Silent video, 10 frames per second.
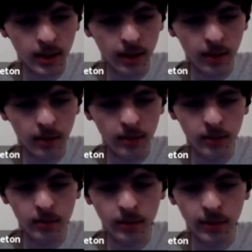Now,
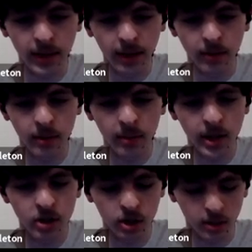one thing I want to
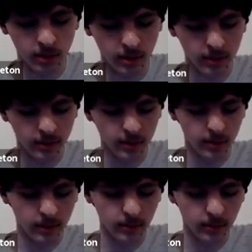mention
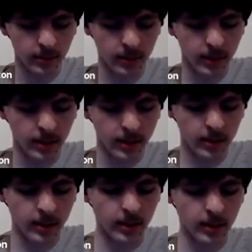
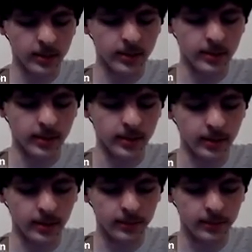is